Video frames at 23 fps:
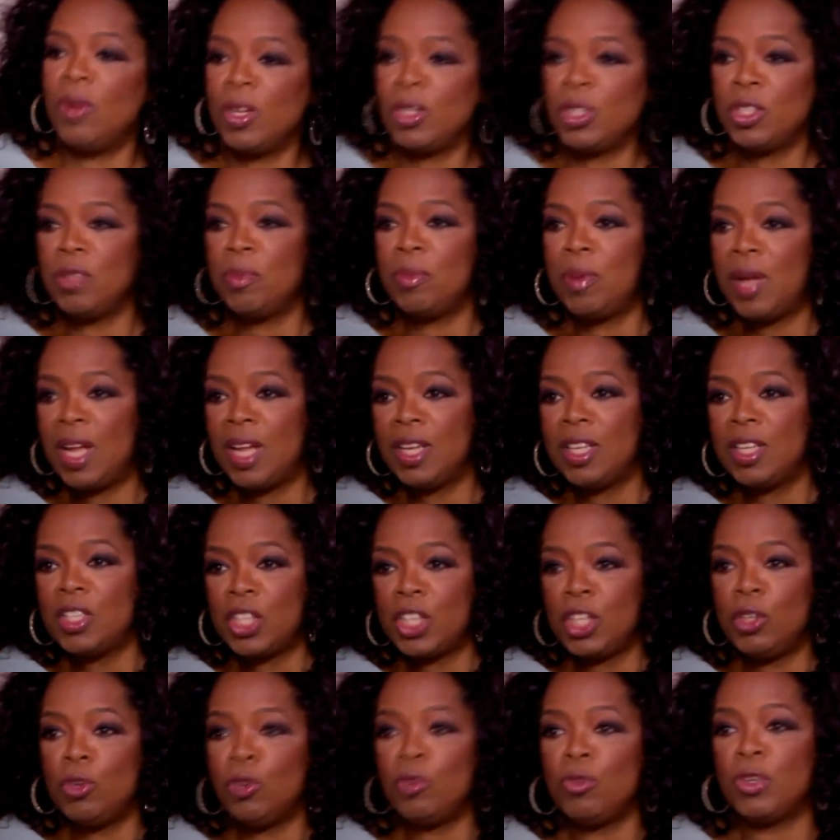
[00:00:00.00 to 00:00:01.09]
Walsh an
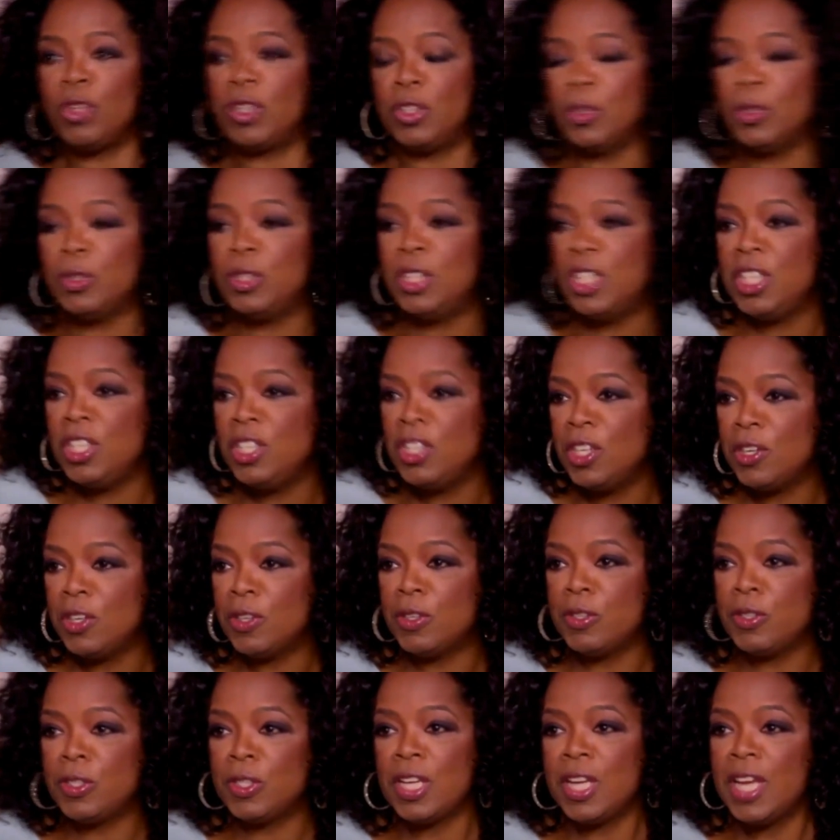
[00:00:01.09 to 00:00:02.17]
apology, who for 13
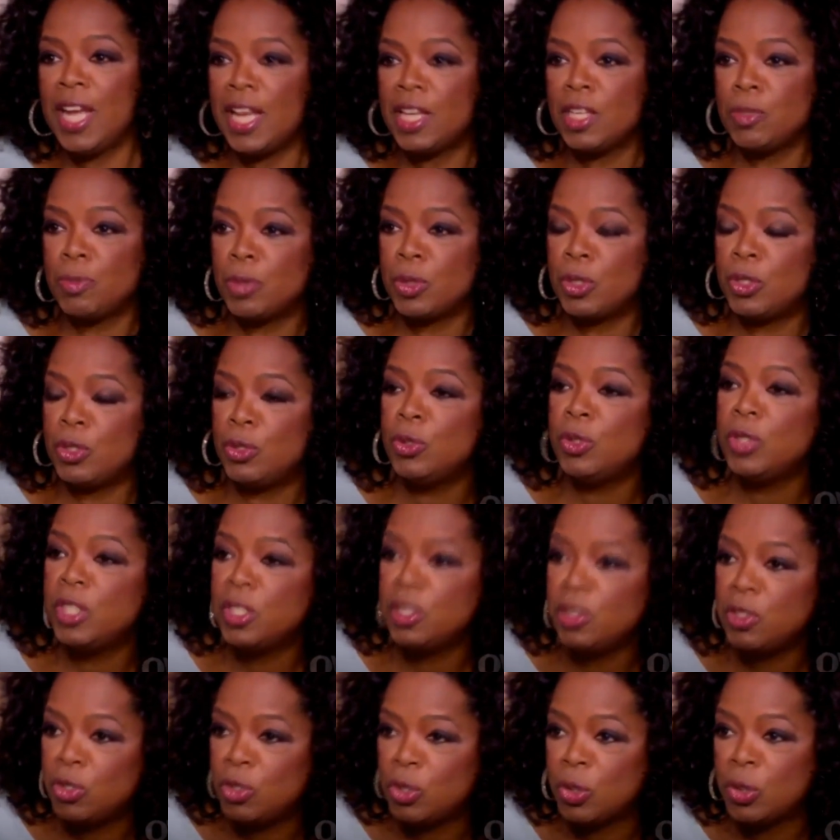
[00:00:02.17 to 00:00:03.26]
years has pursued
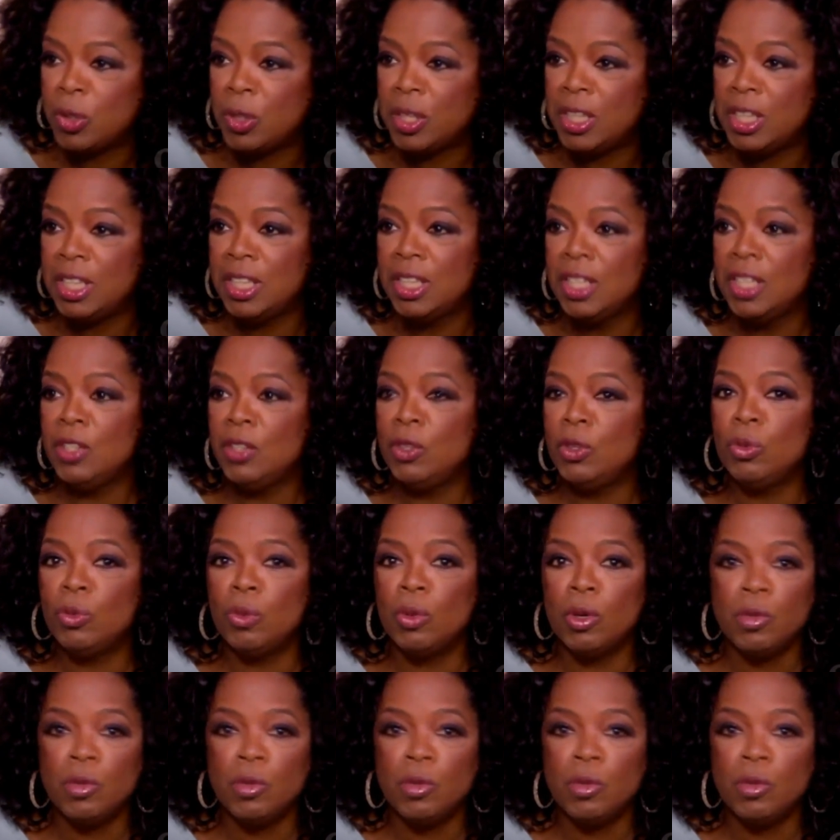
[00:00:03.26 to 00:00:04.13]
this story, who